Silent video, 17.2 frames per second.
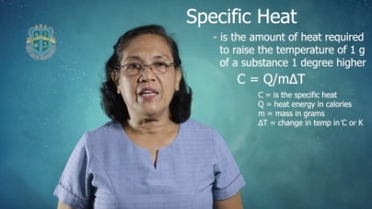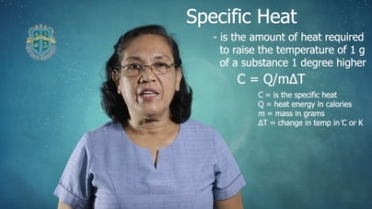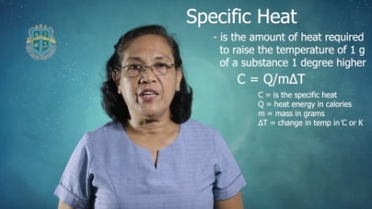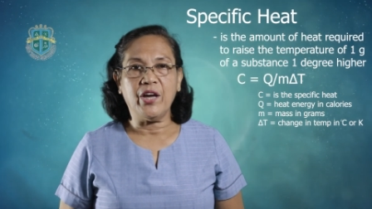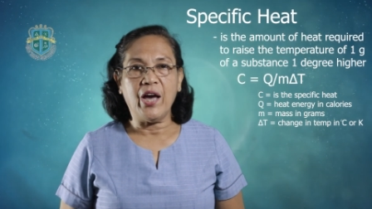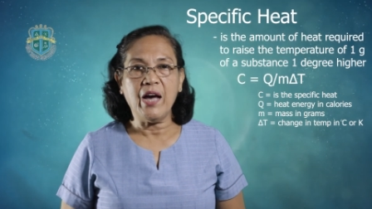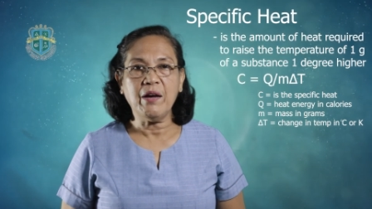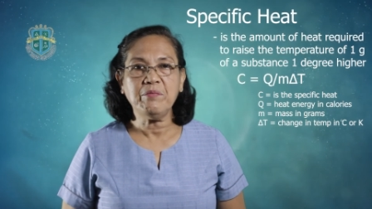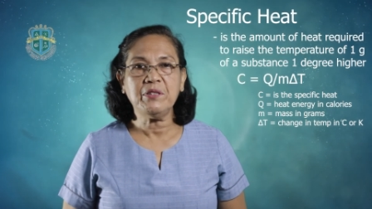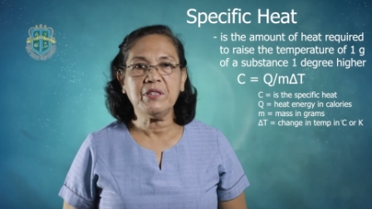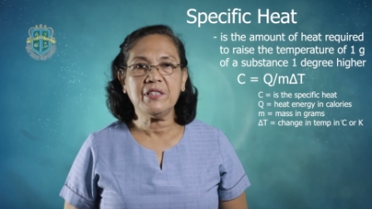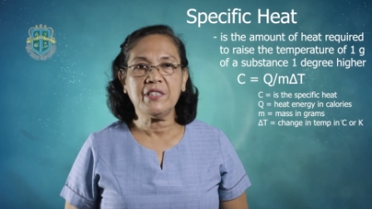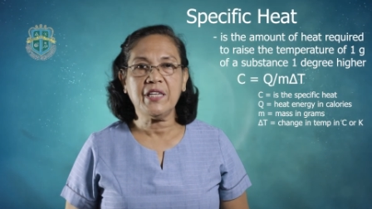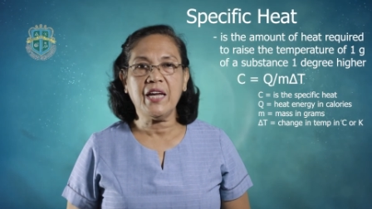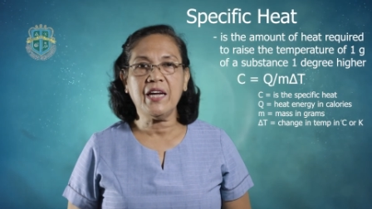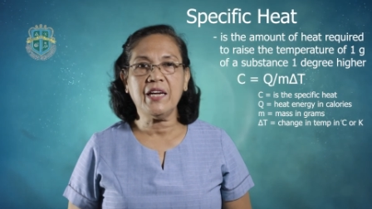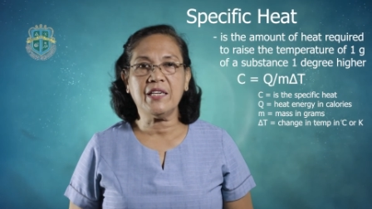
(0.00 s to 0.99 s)
you have to
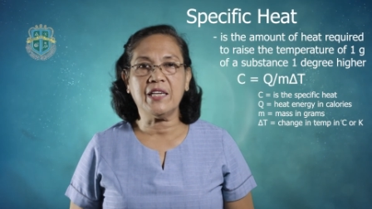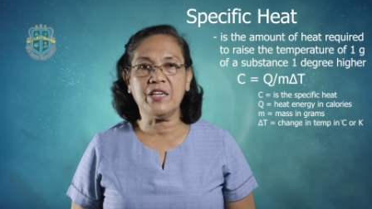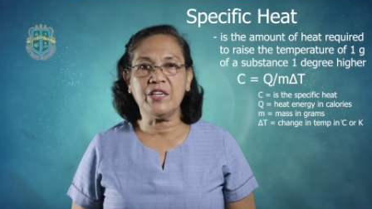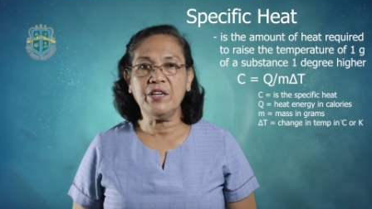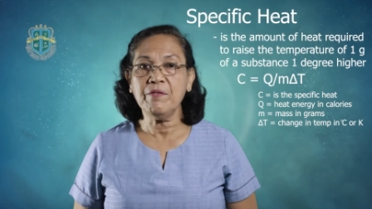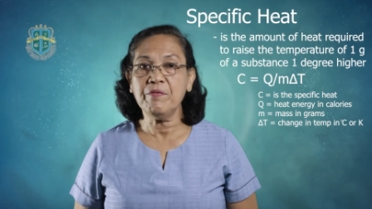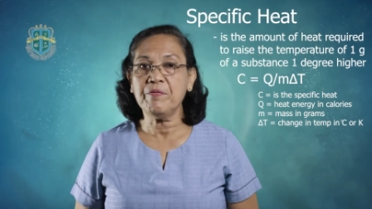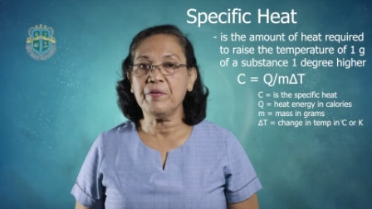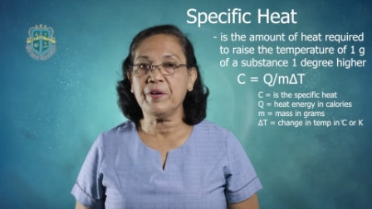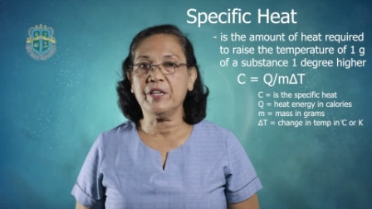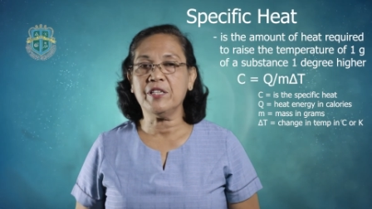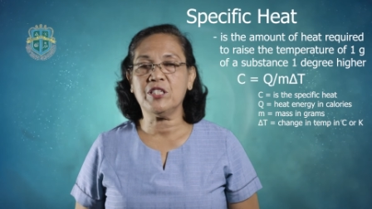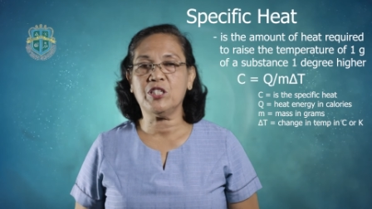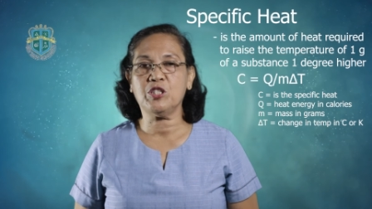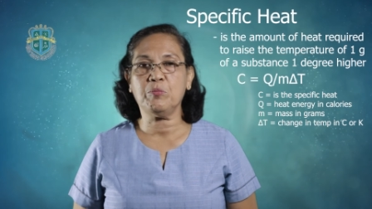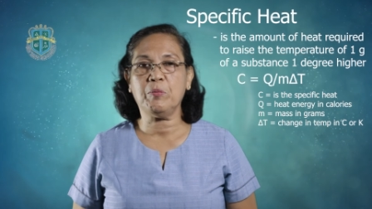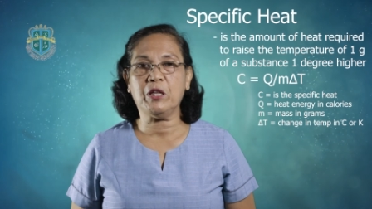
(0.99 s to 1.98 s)
take the
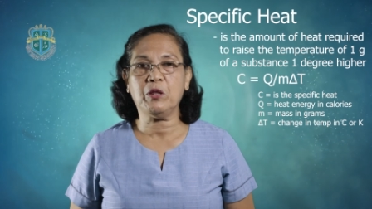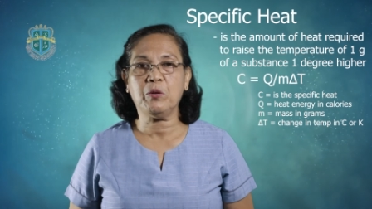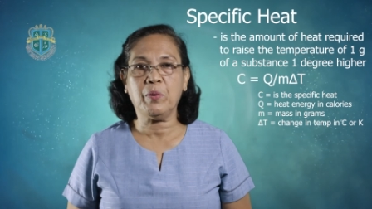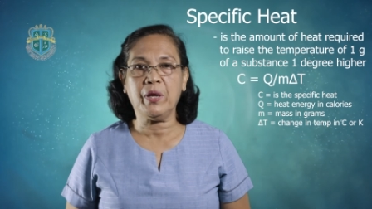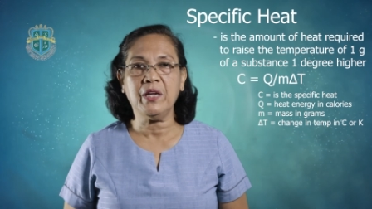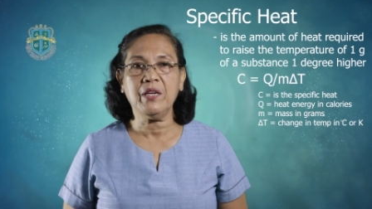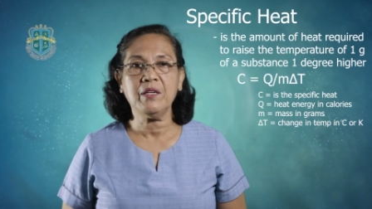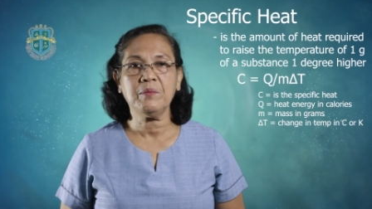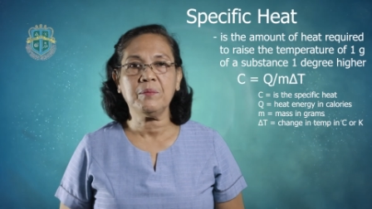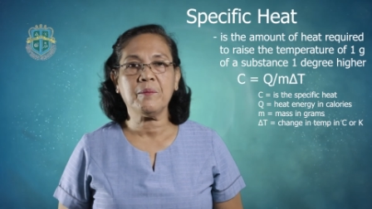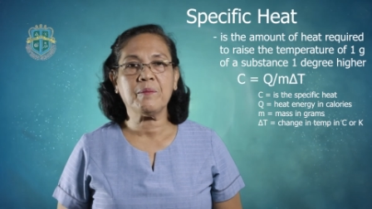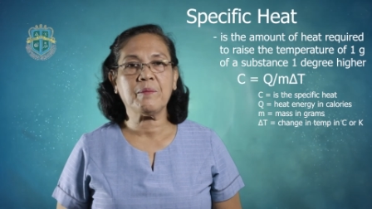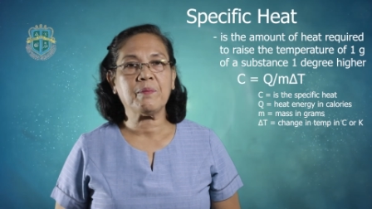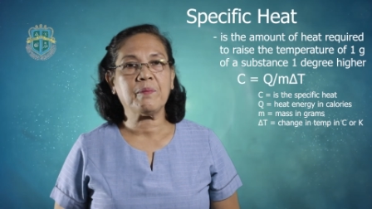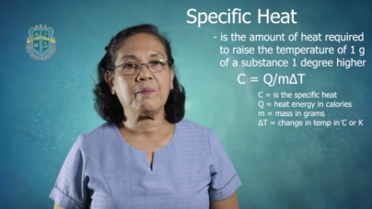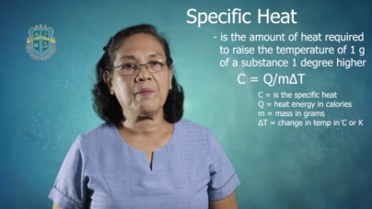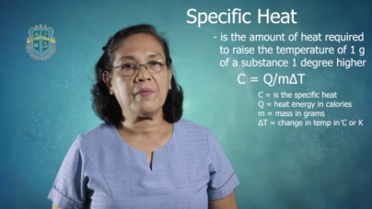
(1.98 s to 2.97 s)
difference between
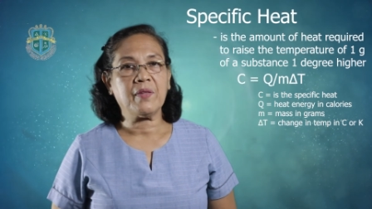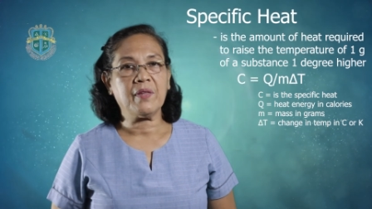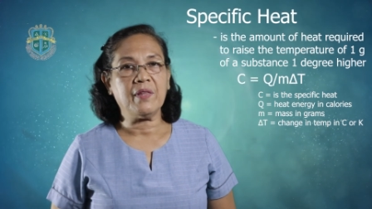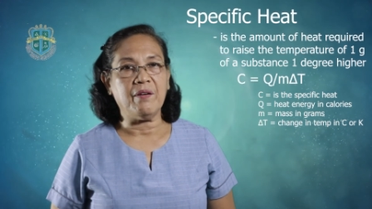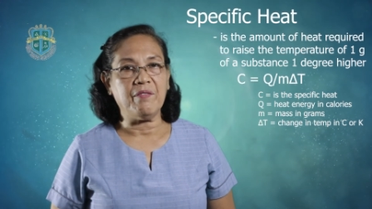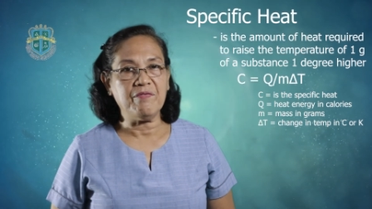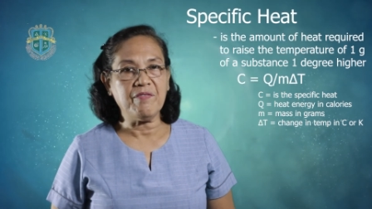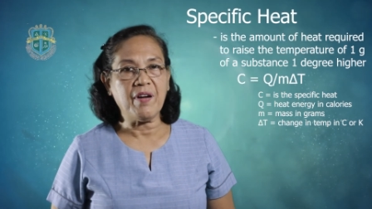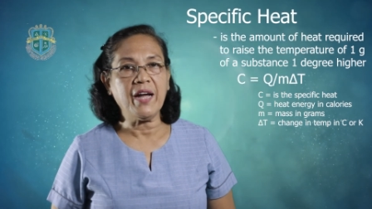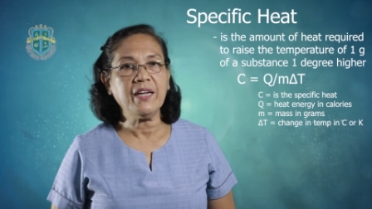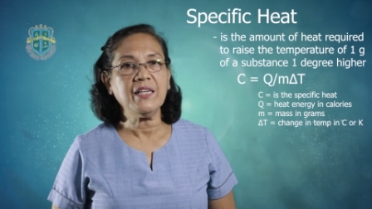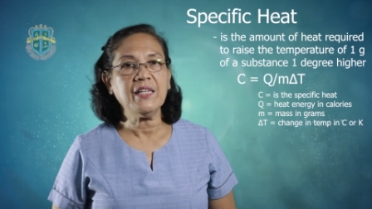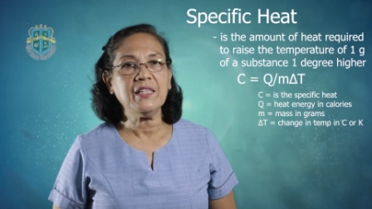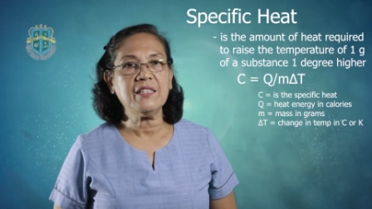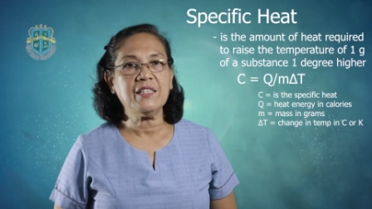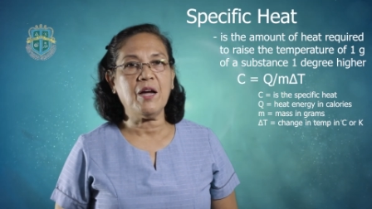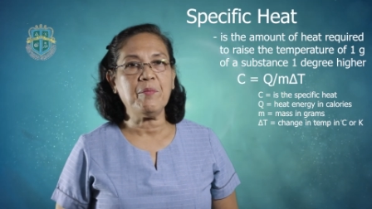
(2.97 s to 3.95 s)
the
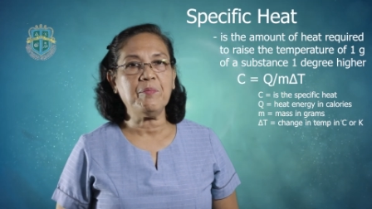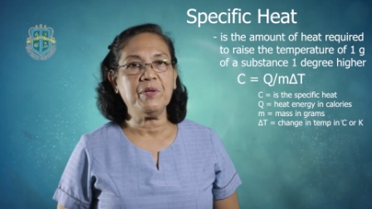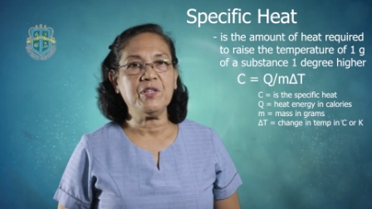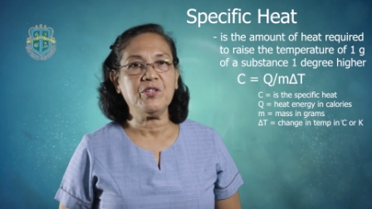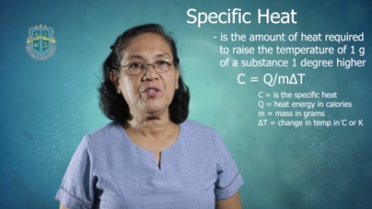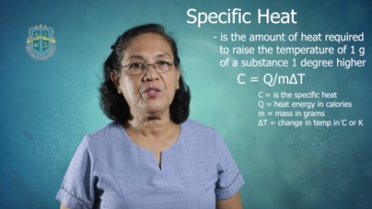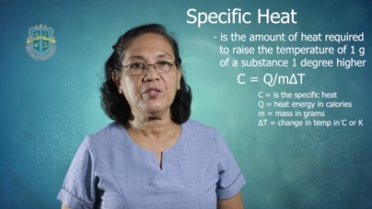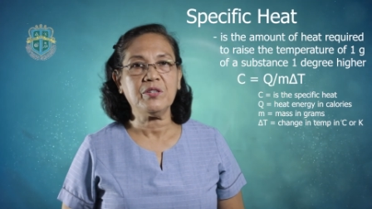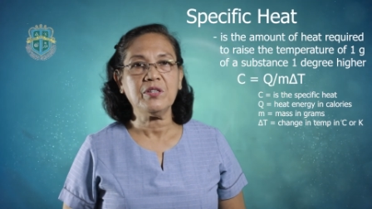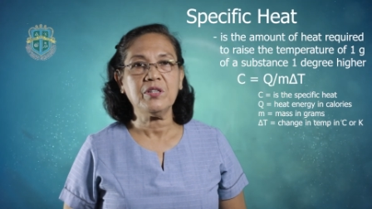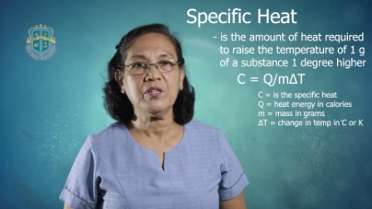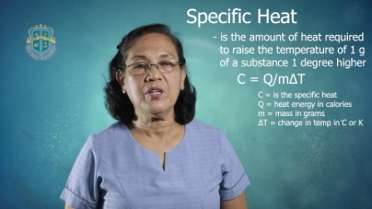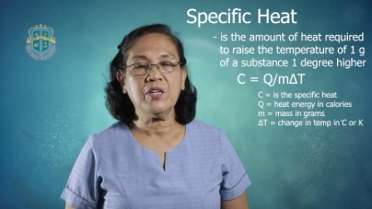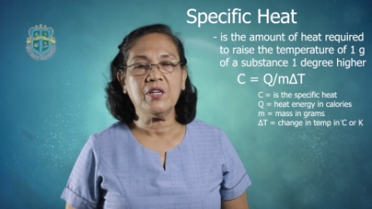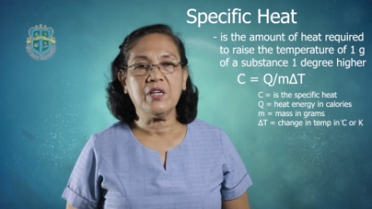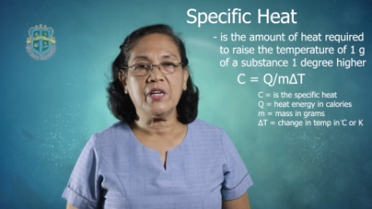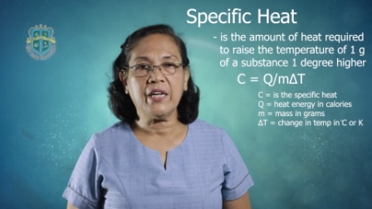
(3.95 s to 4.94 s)
final temperature
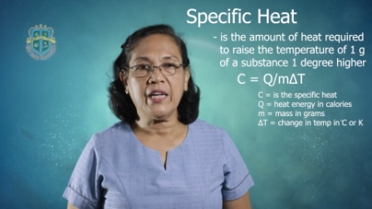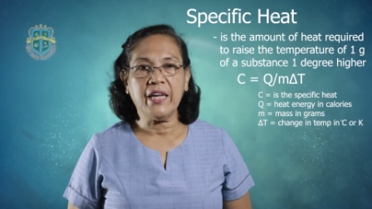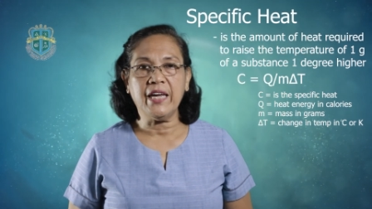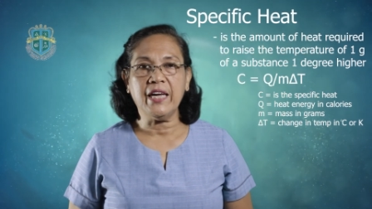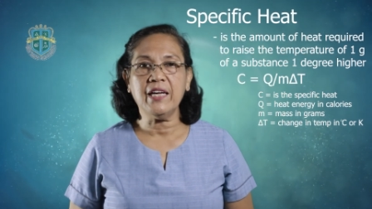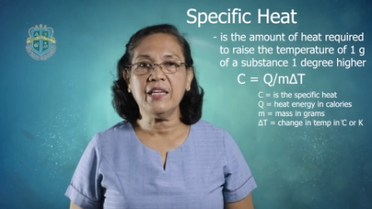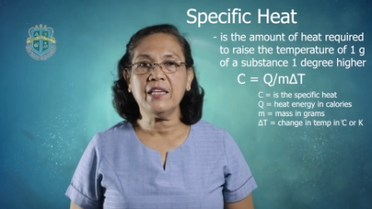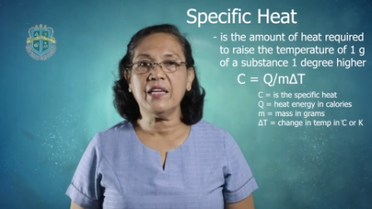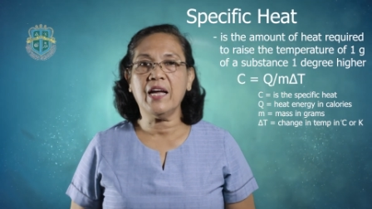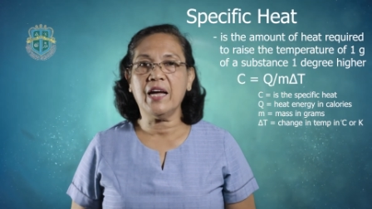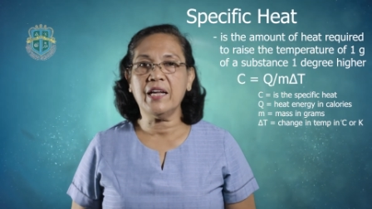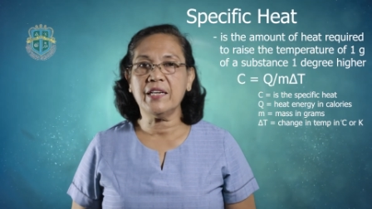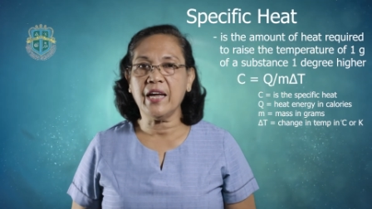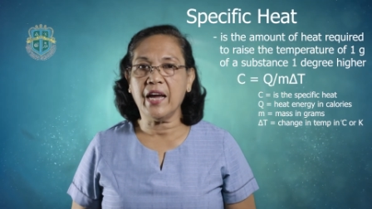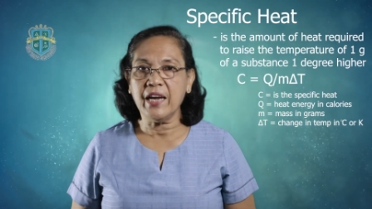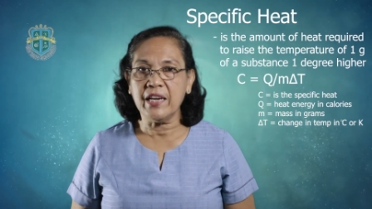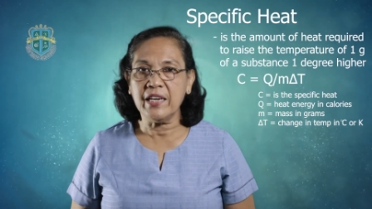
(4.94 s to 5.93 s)
and
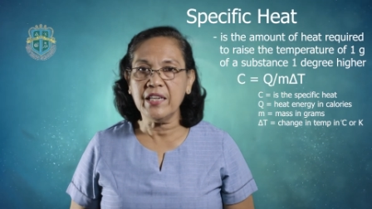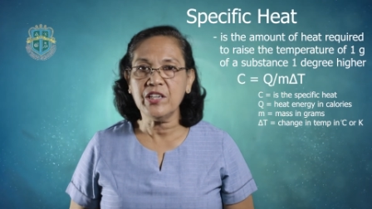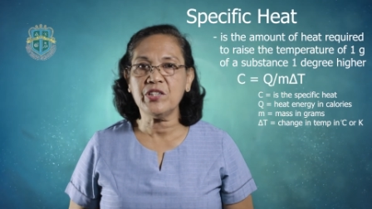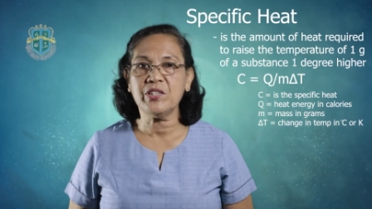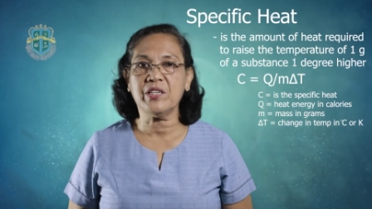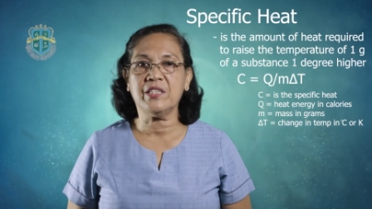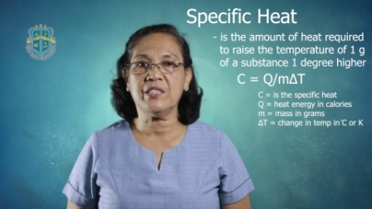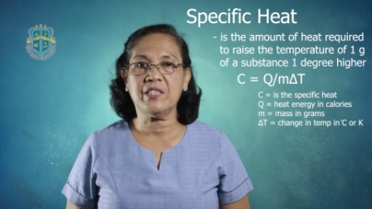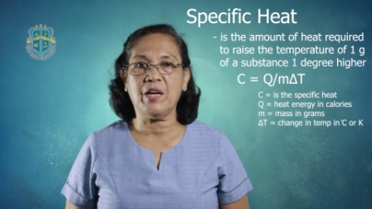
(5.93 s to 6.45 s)
the initial